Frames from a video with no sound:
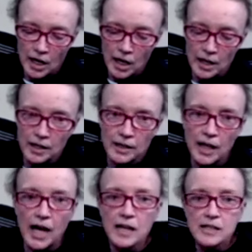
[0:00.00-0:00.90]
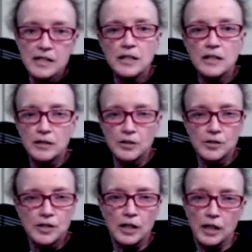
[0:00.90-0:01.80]
And last,
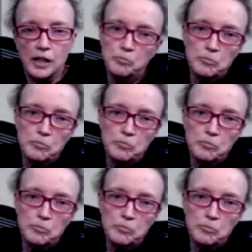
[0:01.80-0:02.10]
there's a